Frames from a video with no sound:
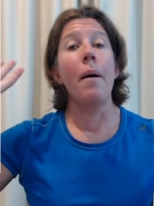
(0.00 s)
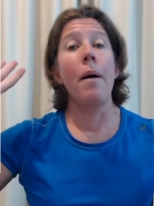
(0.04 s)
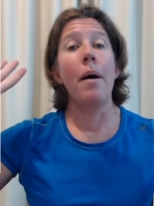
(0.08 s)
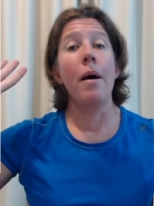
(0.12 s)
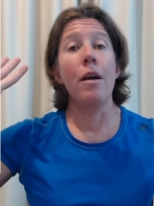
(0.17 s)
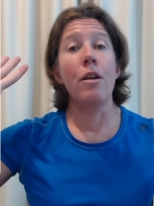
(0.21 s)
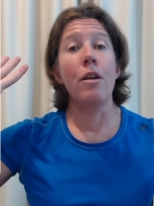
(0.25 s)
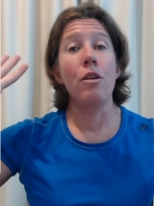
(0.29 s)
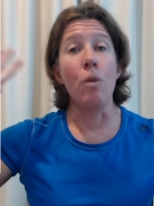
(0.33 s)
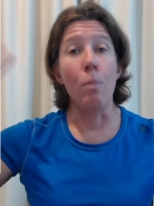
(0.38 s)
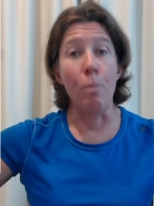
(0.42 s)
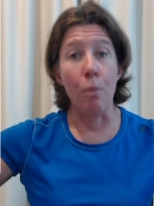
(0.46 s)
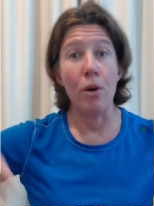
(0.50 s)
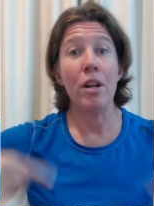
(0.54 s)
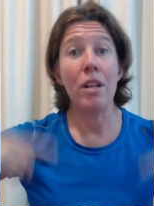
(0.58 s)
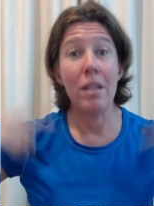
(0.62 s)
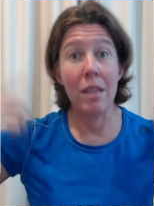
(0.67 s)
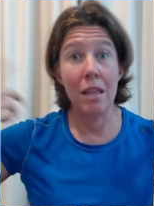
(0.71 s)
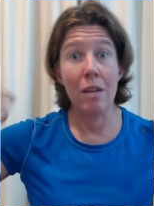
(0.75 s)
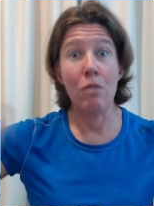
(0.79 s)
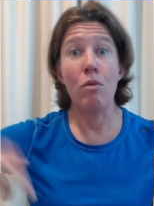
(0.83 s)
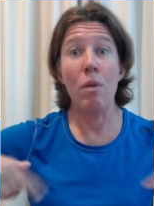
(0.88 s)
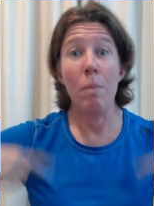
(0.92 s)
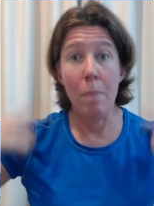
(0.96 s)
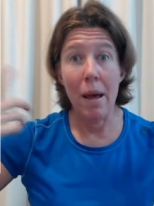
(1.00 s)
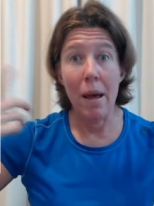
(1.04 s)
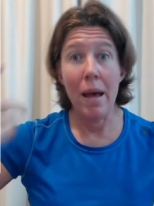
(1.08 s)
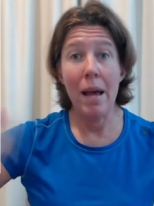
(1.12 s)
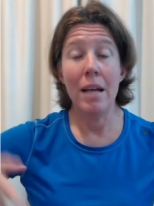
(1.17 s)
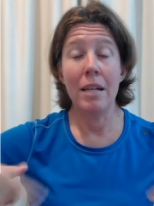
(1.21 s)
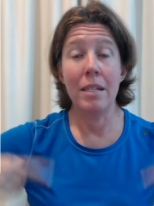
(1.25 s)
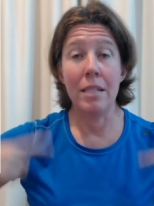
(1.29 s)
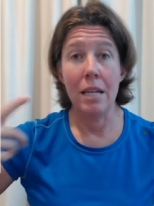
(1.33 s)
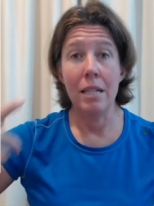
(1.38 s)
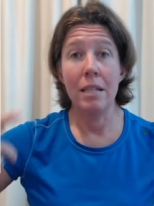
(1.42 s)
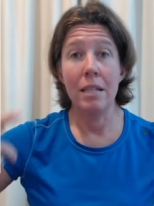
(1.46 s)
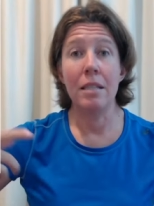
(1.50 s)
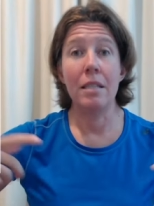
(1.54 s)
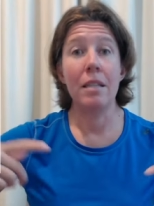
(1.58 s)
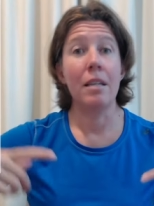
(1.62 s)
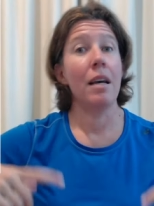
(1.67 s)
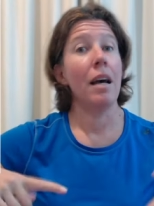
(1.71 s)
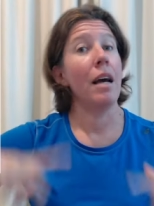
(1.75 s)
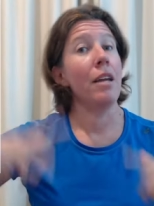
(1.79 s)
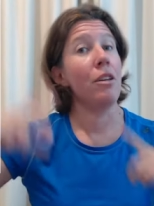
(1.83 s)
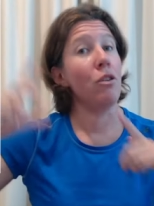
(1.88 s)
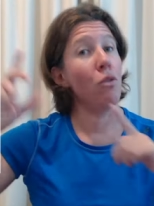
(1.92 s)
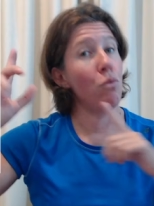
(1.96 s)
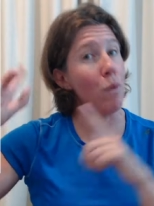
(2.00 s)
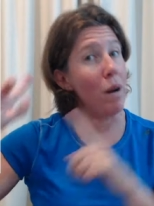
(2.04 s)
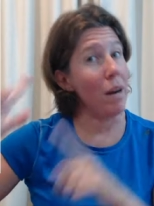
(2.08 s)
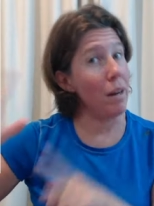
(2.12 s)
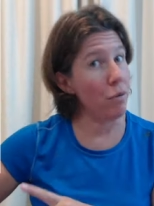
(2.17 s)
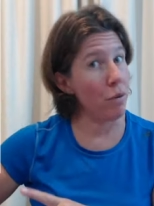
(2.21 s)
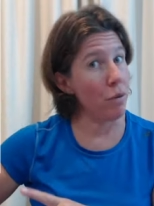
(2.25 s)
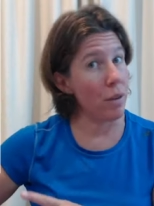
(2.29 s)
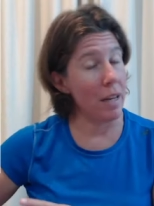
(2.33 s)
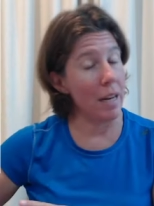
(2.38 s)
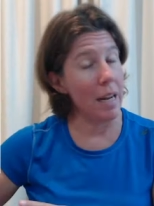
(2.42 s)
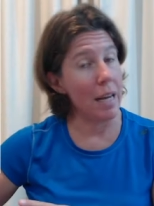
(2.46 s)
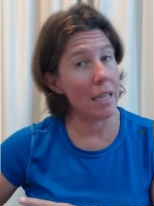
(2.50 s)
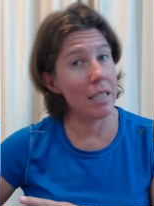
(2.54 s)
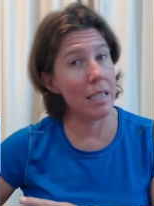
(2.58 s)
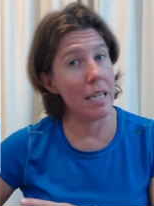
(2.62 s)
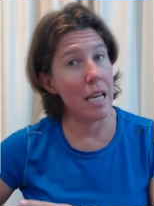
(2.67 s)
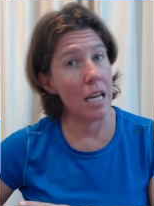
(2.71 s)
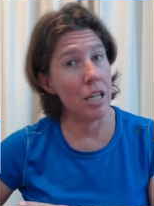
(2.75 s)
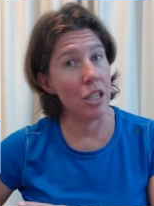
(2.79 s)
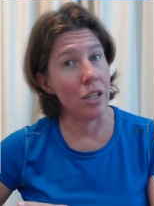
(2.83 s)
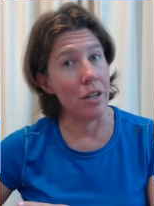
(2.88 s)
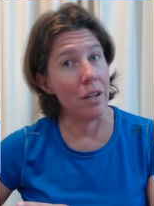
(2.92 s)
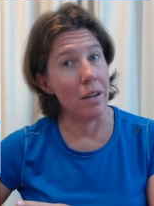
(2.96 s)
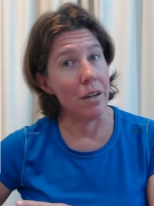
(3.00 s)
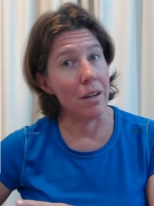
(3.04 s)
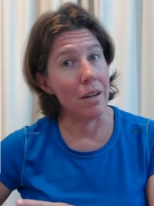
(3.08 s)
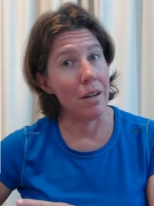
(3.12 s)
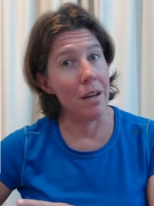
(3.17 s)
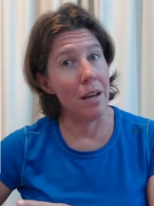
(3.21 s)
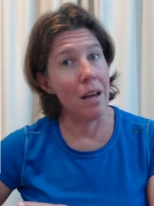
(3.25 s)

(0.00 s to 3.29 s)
Your body then repairs it and you're ready for the next session.